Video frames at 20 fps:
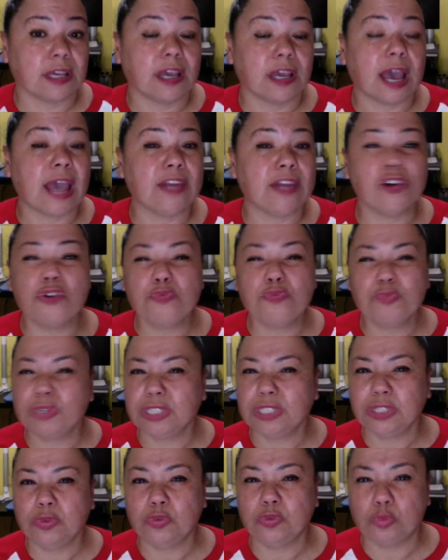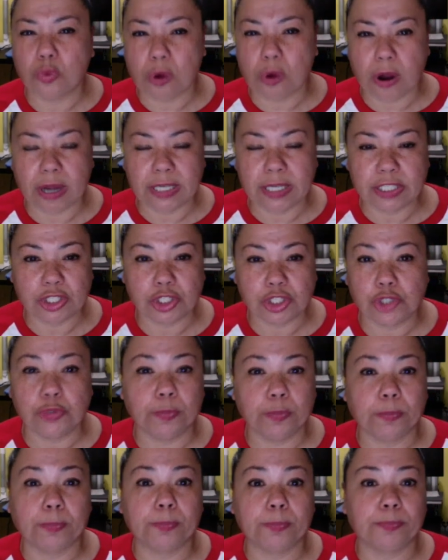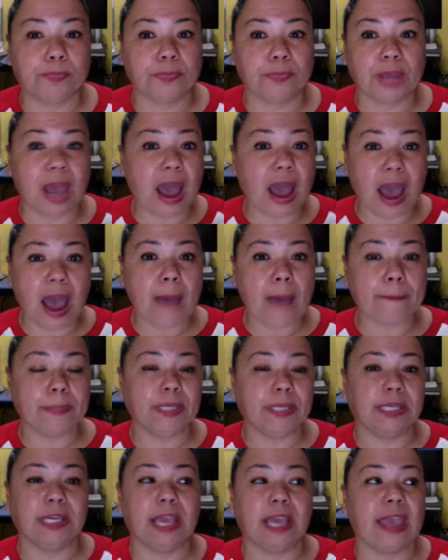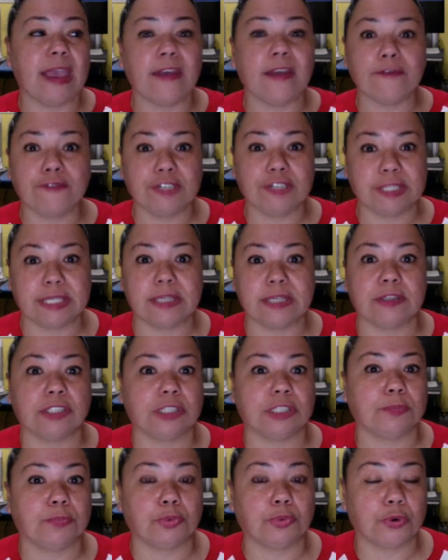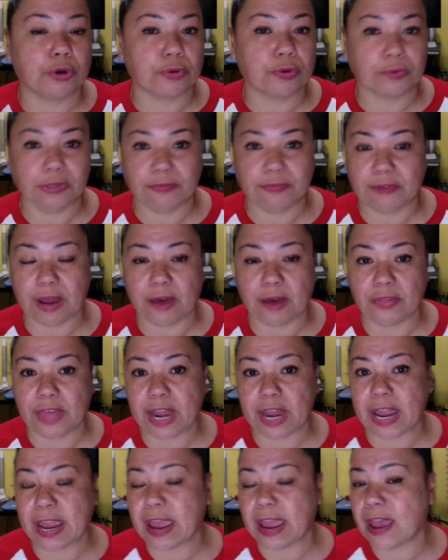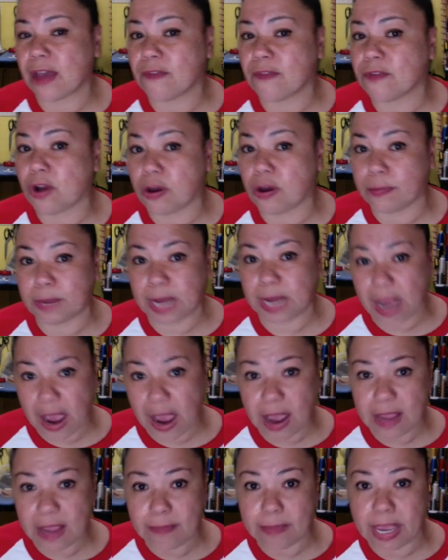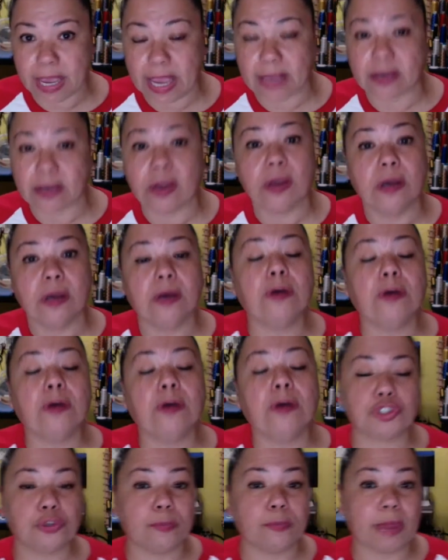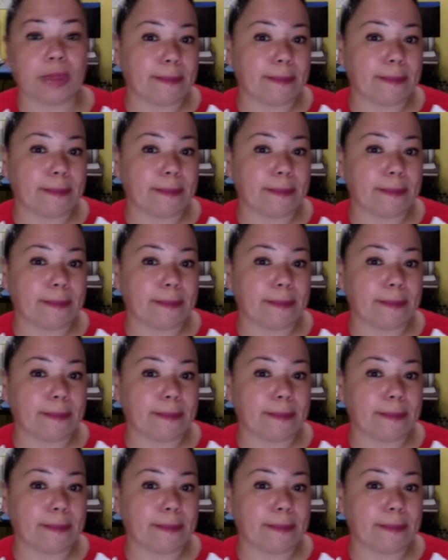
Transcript: I don't really want to copy every single embroidery file that I have on my iMac over to my